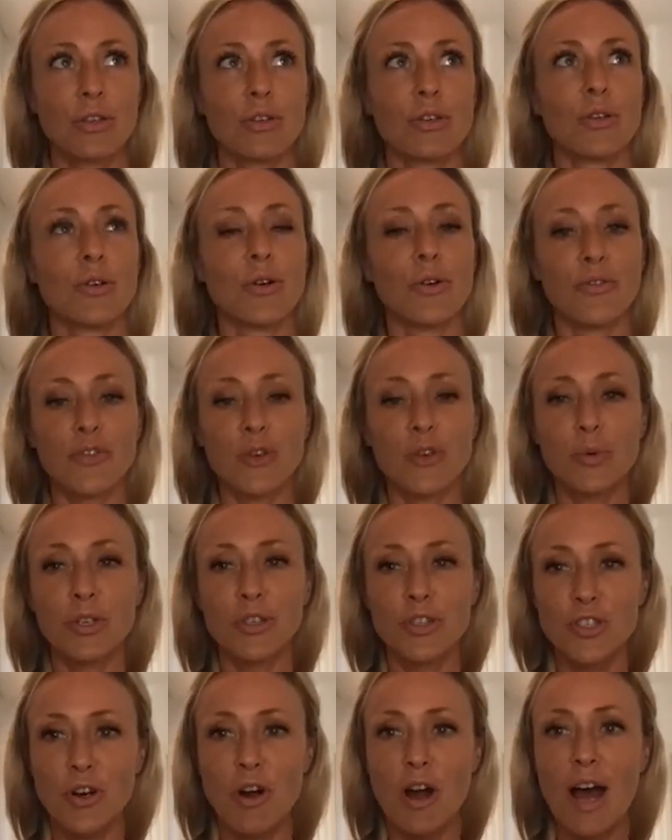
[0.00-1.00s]
if you were
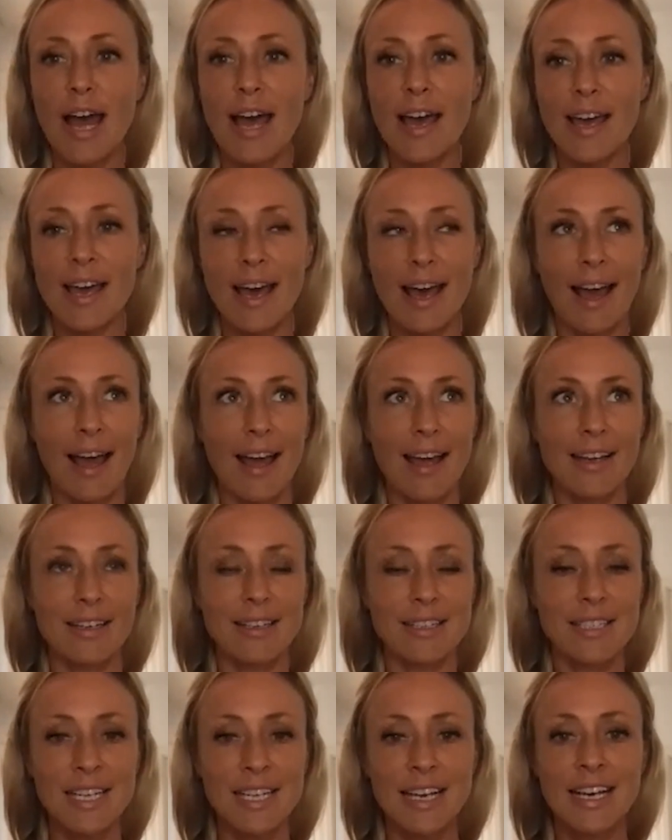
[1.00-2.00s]
to try
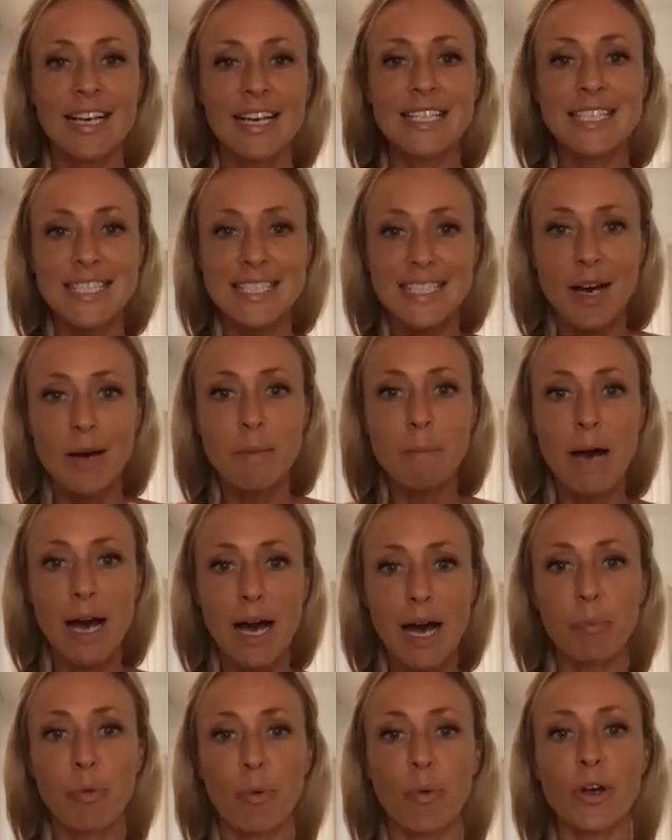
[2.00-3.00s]
and sum
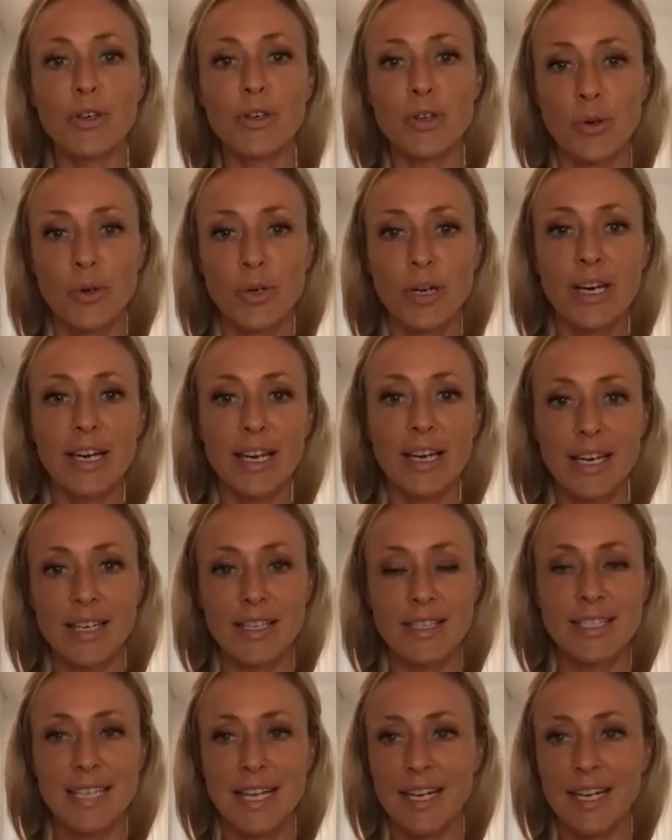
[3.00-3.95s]
up what yoga is,